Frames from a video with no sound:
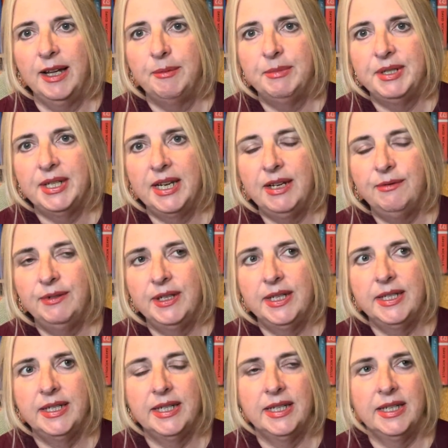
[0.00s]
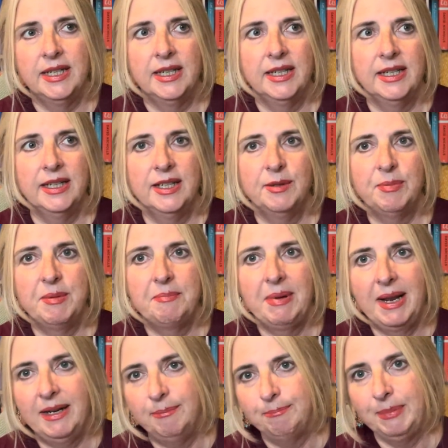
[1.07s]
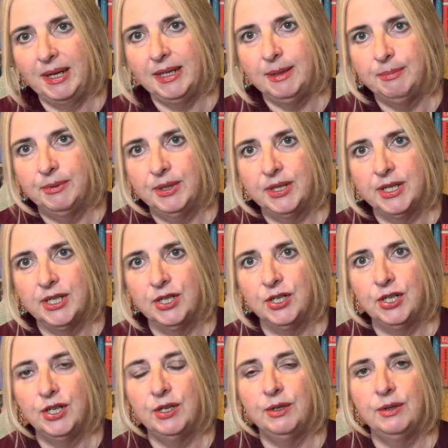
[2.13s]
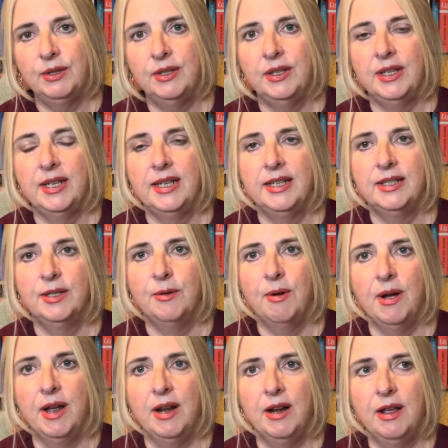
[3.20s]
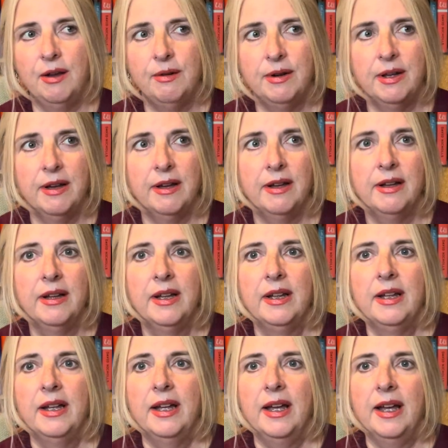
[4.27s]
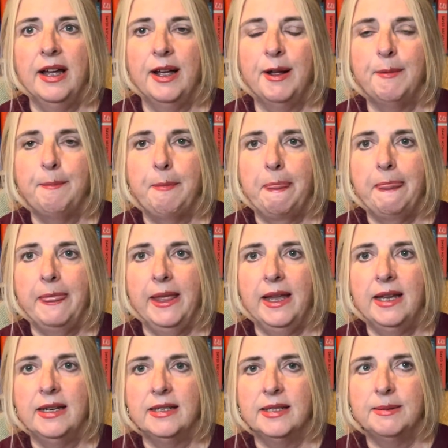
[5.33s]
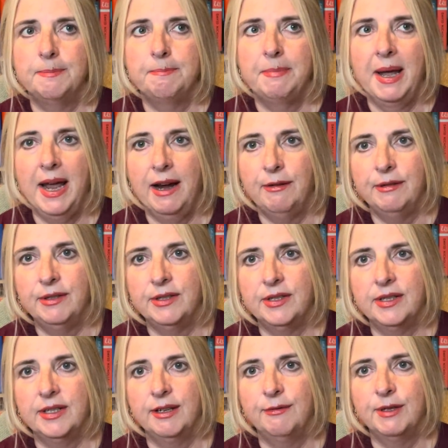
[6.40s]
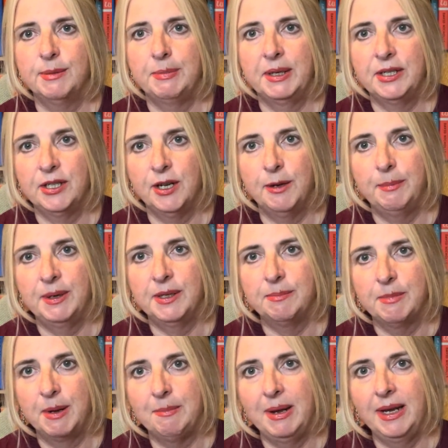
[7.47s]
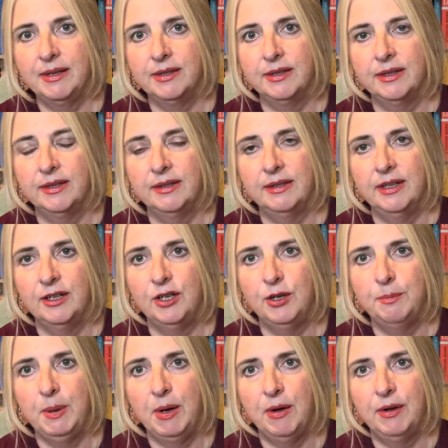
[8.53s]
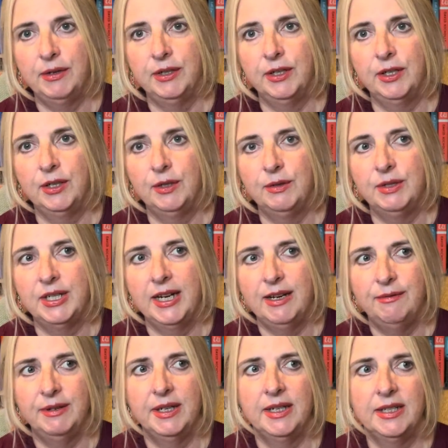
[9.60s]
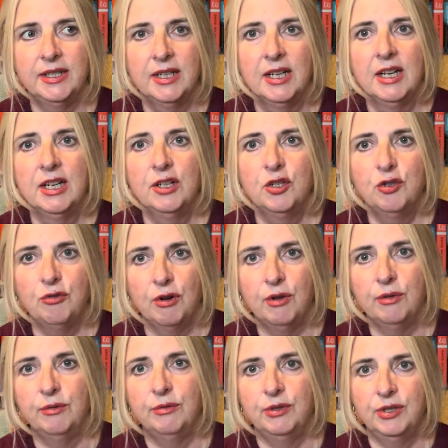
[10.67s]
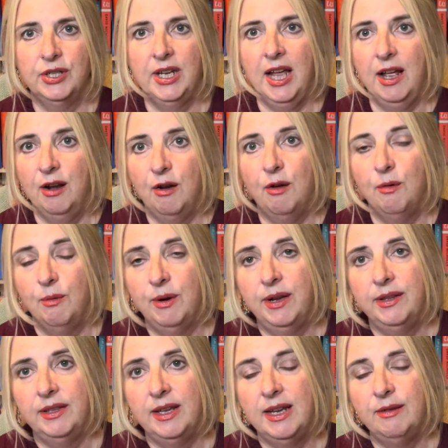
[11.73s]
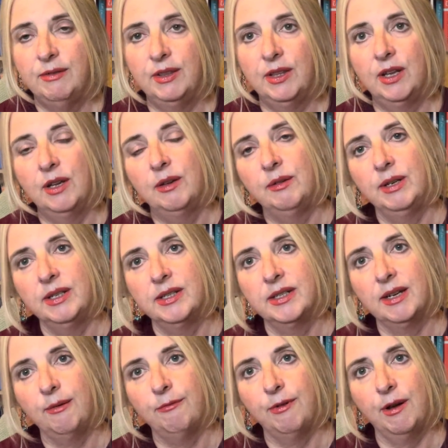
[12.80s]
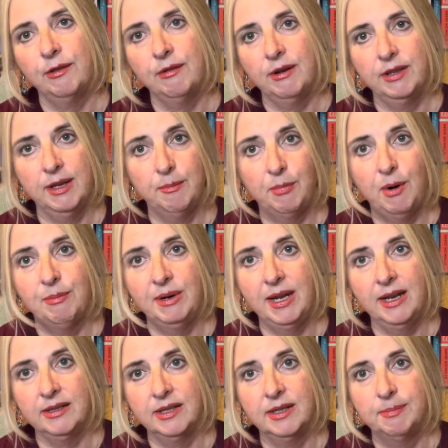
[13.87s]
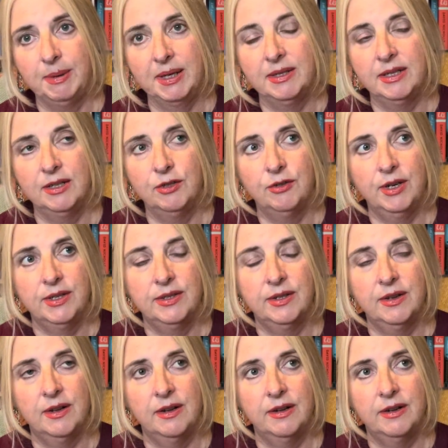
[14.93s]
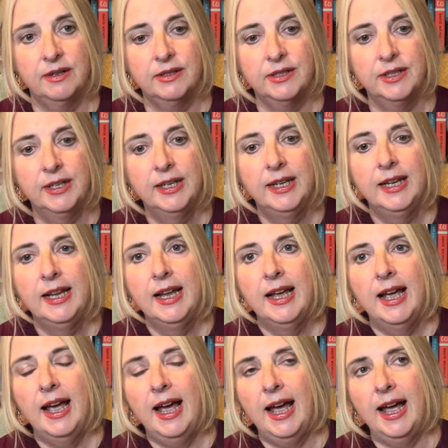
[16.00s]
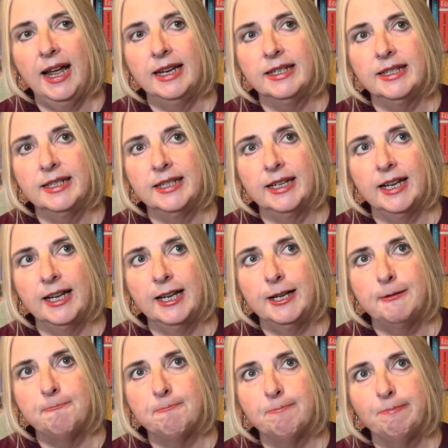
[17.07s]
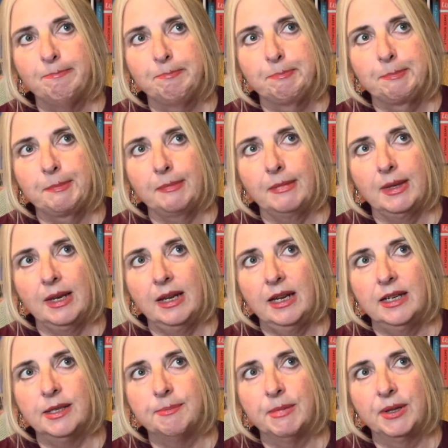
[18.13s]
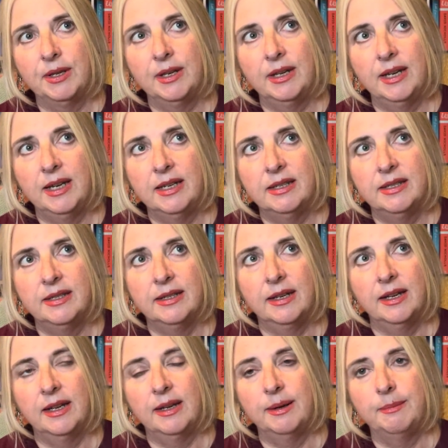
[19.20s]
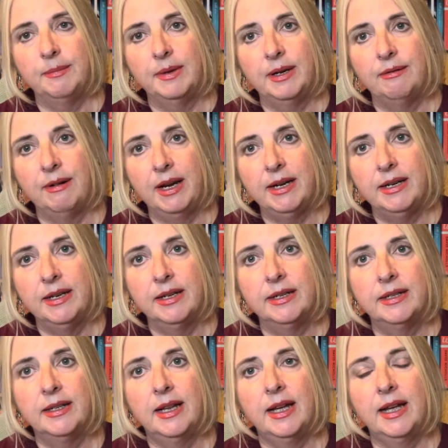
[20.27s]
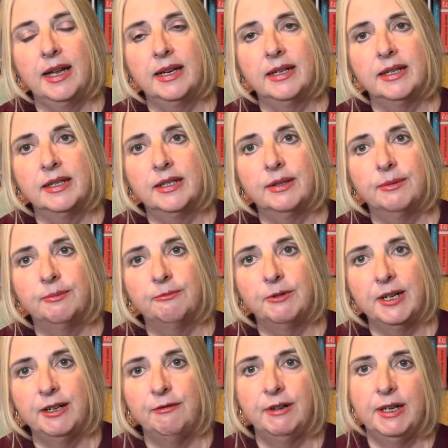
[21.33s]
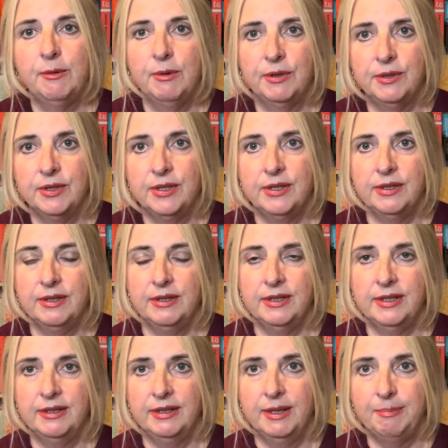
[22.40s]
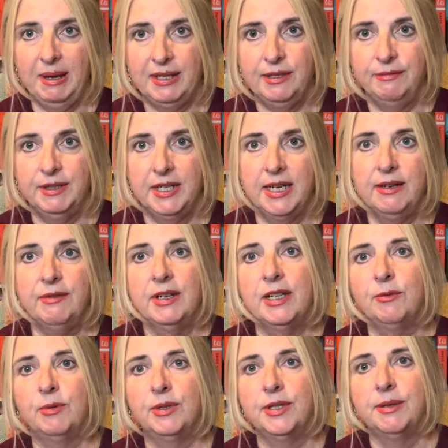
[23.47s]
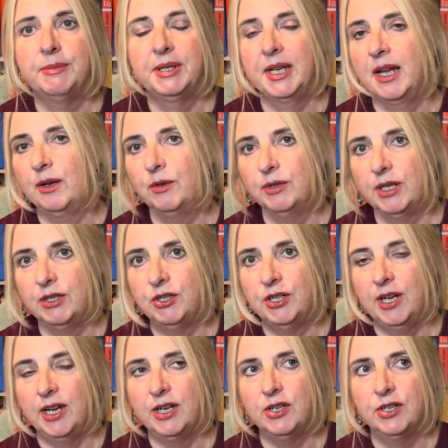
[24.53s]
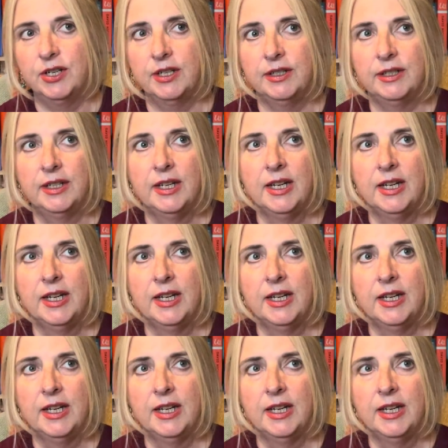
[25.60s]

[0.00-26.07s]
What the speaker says: David has been badly bullied in his youth. He's quite a loner. His parents have split up. His mum has a new partner who David struggles to get along with, even though his stepfather, I think, probably has his best interests at heart. And his mother is Iranian and really wants the best for David, wants him to get a good education.